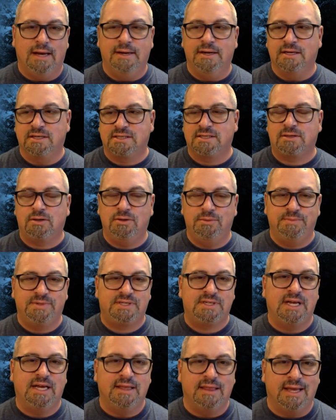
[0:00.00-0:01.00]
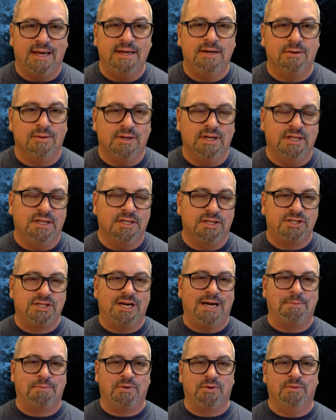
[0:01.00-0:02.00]
And it's going to say later in this
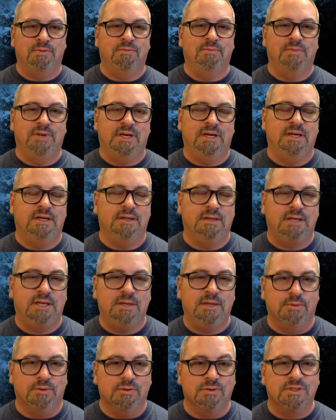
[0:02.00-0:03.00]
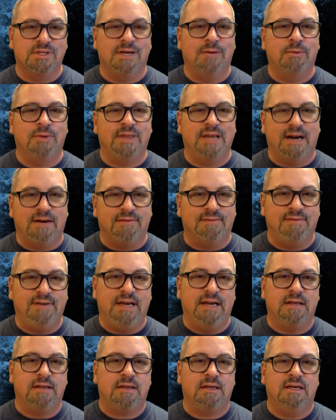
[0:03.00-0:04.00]
chapter in Hebrews that without
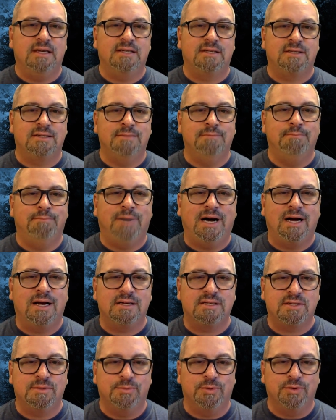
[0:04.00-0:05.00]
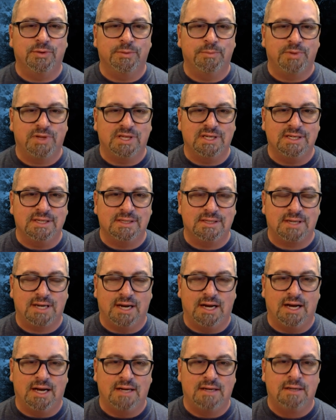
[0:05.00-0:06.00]
faith, it's impossible to please
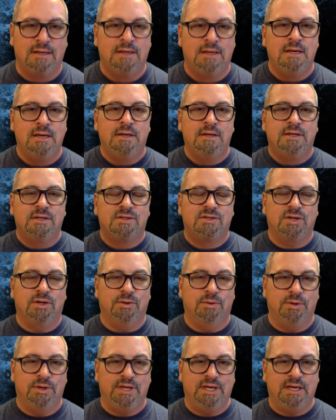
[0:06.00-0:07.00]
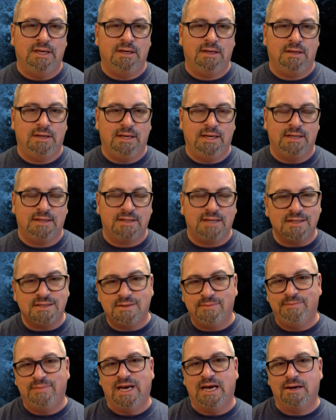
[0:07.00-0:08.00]
God. So it
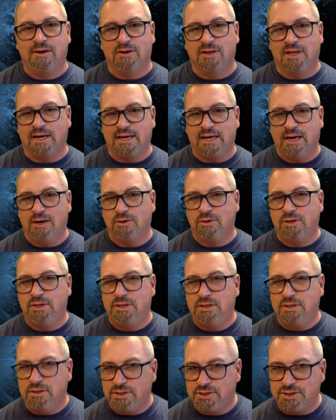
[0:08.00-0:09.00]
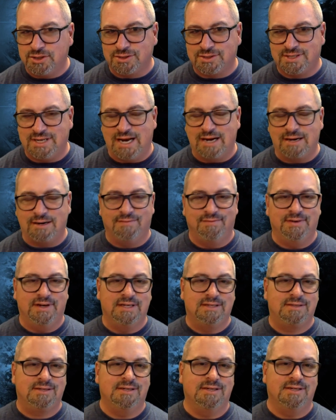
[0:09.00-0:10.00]
doesn't matter like how good your
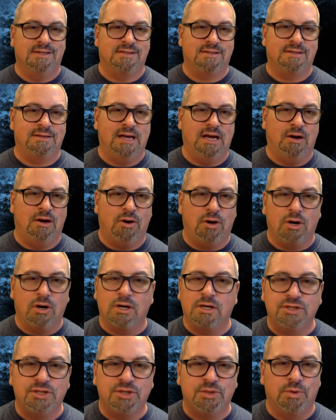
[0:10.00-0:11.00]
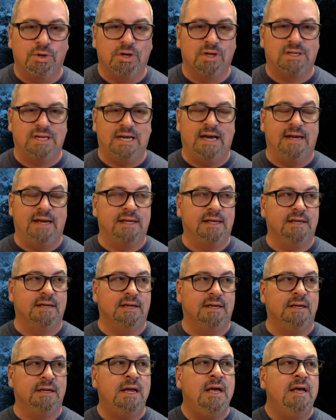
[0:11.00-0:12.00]
sacrifice is and how hard you worked at
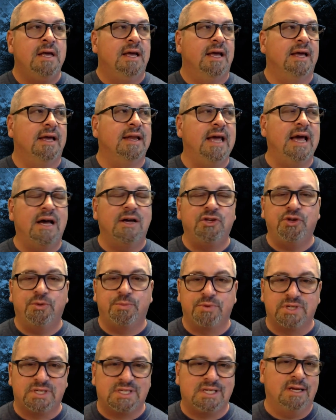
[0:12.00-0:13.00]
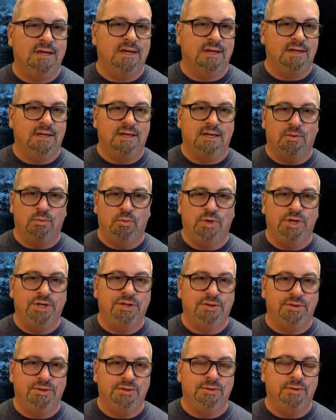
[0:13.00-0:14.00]
it and how you presented it and
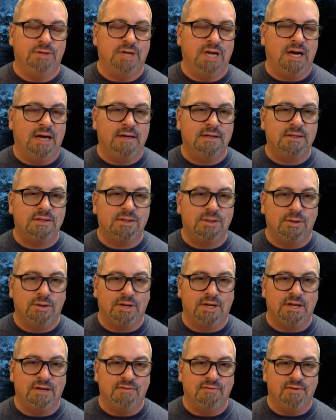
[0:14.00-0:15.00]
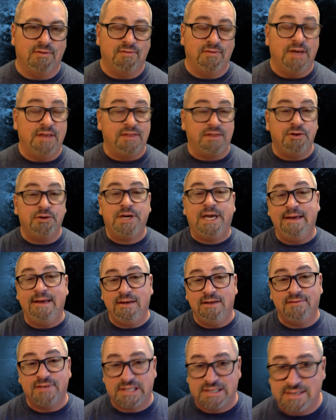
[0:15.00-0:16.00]
what you do. God is looking for faith. You
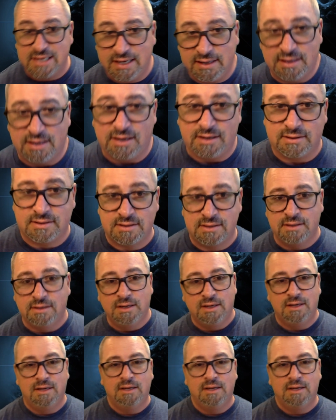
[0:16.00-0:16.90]
can't even say this.